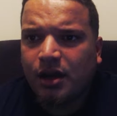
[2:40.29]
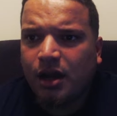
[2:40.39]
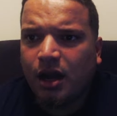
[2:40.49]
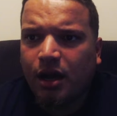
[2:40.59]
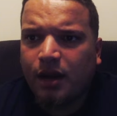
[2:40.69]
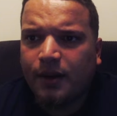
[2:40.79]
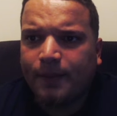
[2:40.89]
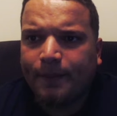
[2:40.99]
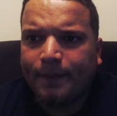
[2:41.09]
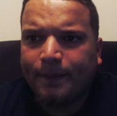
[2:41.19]

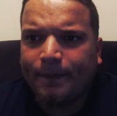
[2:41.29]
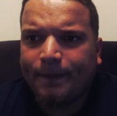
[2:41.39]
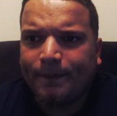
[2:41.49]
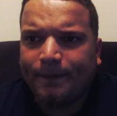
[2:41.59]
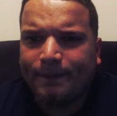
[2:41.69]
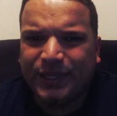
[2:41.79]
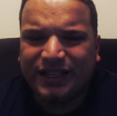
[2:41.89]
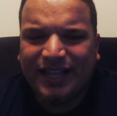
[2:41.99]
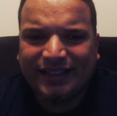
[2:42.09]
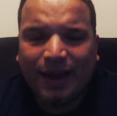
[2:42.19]
But
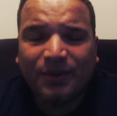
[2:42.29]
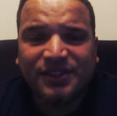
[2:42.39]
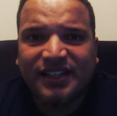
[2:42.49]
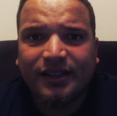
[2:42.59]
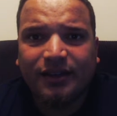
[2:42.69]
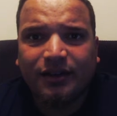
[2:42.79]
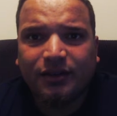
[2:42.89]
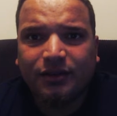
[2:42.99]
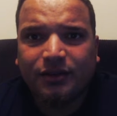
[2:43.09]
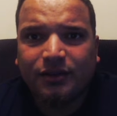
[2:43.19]
like, that was it.
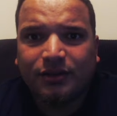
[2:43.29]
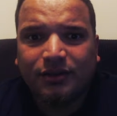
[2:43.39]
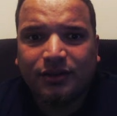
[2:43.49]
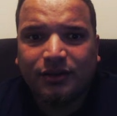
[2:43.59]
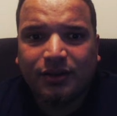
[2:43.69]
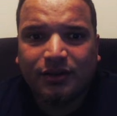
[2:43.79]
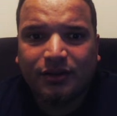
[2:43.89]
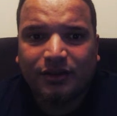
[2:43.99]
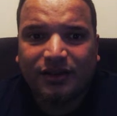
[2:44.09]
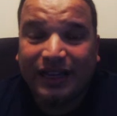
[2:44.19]

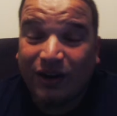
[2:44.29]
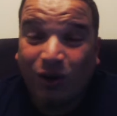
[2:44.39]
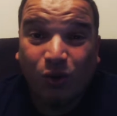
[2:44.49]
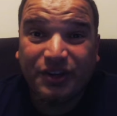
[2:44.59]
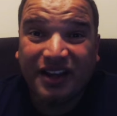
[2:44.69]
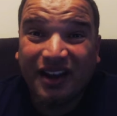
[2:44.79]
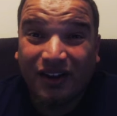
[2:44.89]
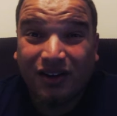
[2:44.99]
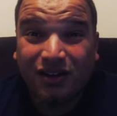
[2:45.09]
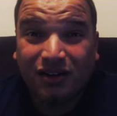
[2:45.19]
In a whole year.